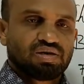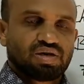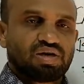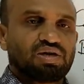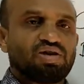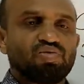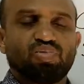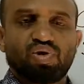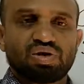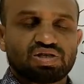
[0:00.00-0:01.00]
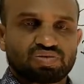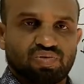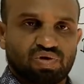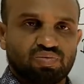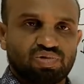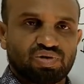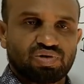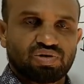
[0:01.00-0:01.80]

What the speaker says: a new bond is formed,